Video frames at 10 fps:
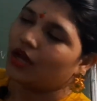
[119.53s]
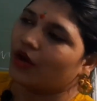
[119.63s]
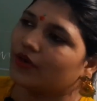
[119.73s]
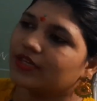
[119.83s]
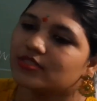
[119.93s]

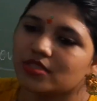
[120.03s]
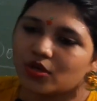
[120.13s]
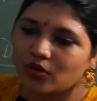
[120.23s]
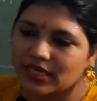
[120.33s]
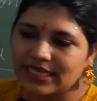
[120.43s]
Okay,
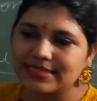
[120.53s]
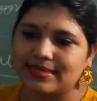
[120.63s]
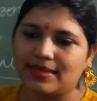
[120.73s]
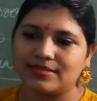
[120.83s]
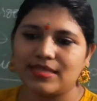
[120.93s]
so he
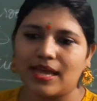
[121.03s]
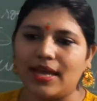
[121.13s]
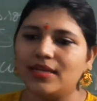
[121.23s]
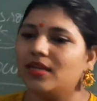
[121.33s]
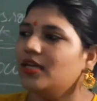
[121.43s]
says
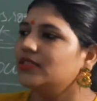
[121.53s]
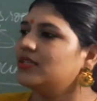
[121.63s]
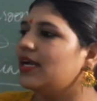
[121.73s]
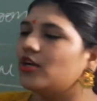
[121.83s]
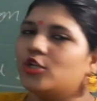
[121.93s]
that the
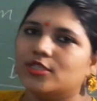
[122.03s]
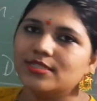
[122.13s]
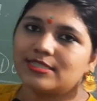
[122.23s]
adolescent